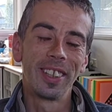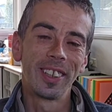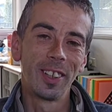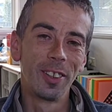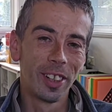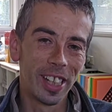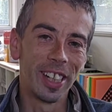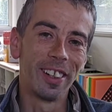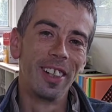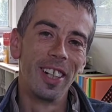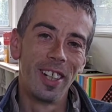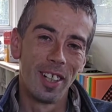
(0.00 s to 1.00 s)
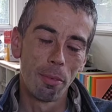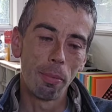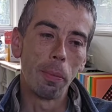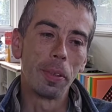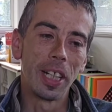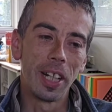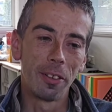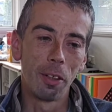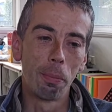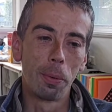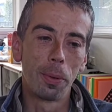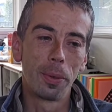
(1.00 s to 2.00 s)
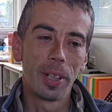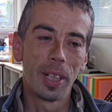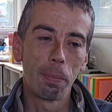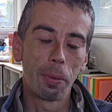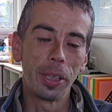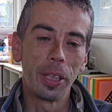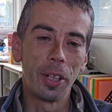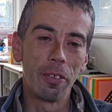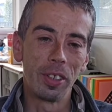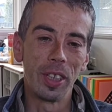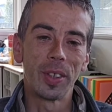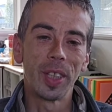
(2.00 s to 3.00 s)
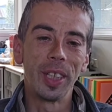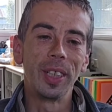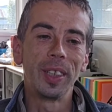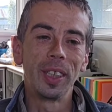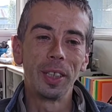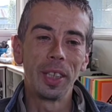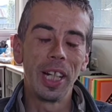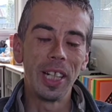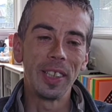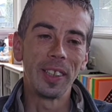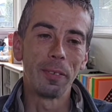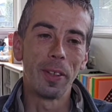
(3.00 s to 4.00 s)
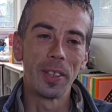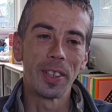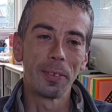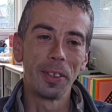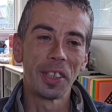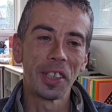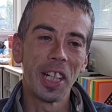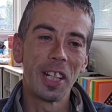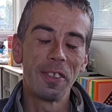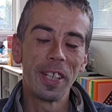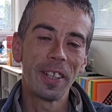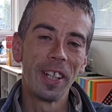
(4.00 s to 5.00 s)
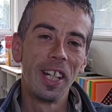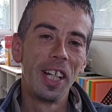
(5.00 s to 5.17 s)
So look out, mum and dad are on board. They're pretty obvious, easy ones that we'd start with.